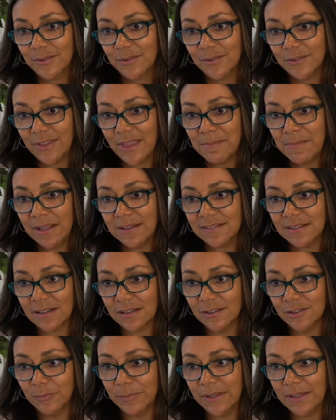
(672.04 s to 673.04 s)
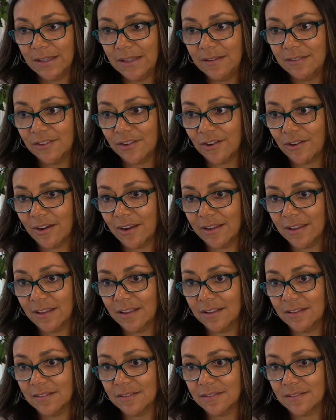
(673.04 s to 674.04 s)
Well, that makes it a little bit easier, I
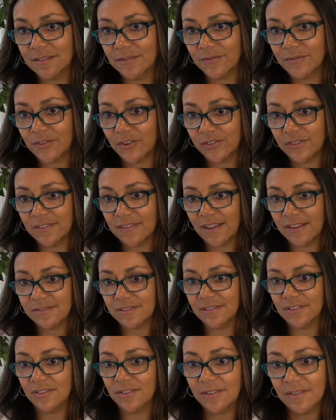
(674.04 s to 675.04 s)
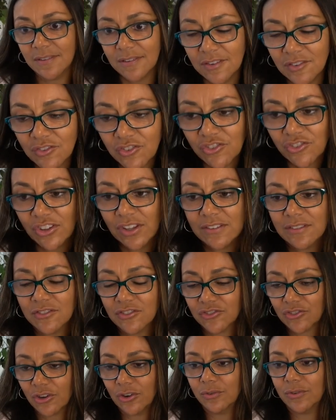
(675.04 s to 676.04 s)
guess, versus having shit
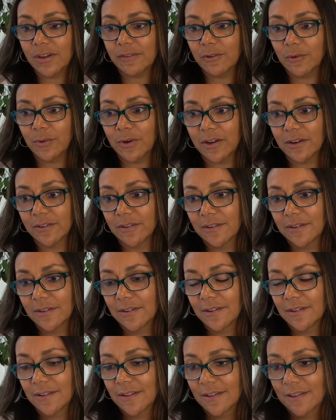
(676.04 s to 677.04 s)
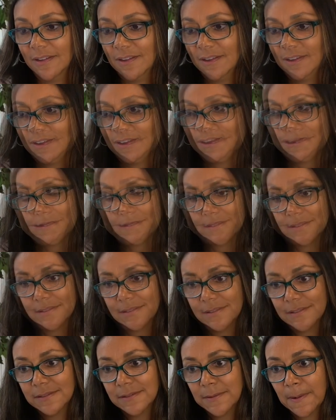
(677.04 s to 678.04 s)
strong everywhere.
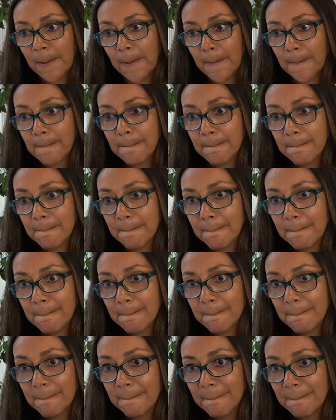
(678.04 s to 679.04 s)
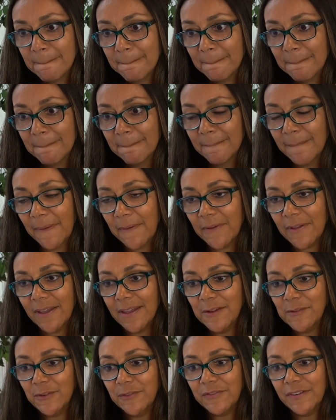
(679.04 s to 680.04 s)

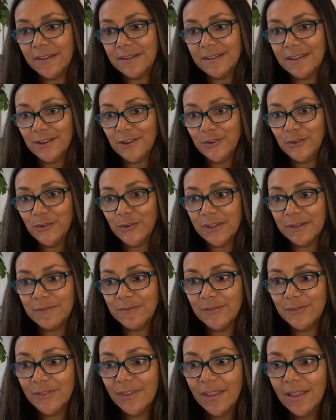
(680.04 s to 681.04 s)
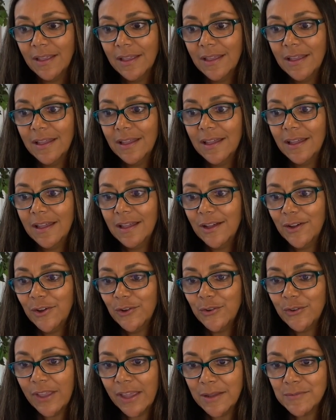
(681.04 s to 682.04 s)
Okay, we'll find out who
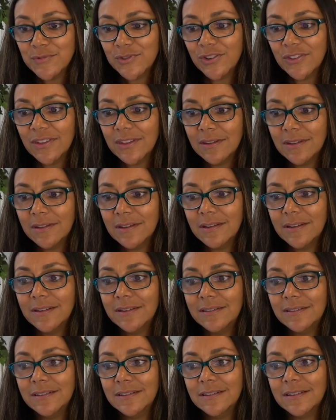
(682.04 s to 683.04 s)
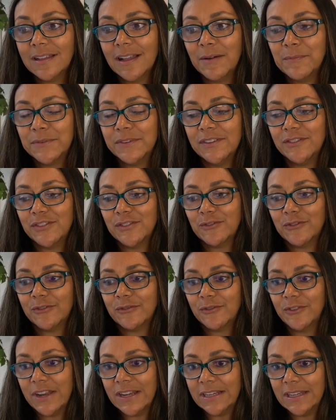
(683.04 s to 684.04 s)
came to the
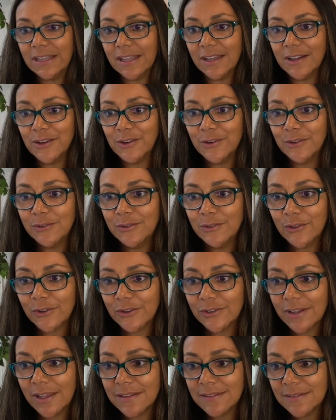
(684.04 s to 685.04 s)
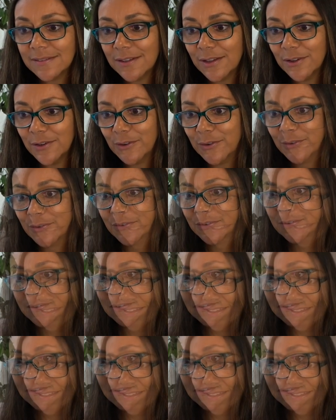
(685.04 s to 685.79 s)
competition ready to go, who learned how to sew.